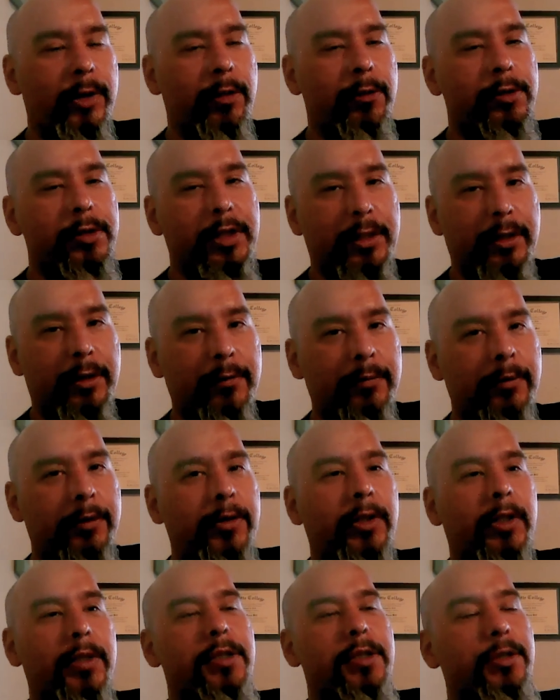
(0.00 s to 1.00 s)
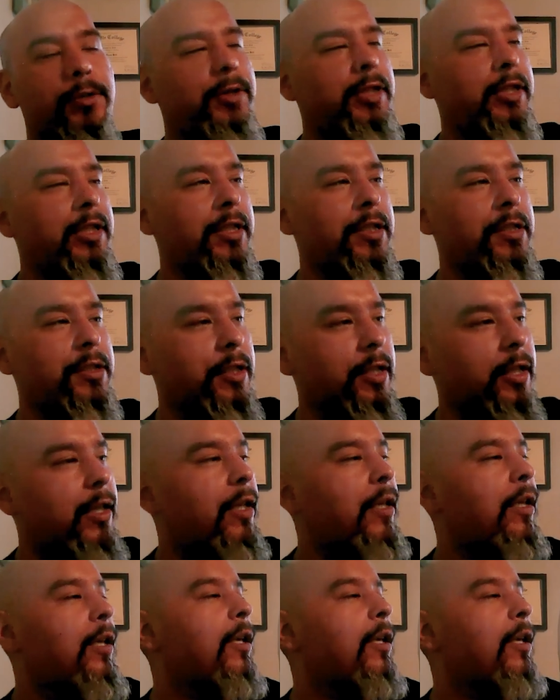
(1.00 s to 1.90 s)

Rios Tito. That's two T's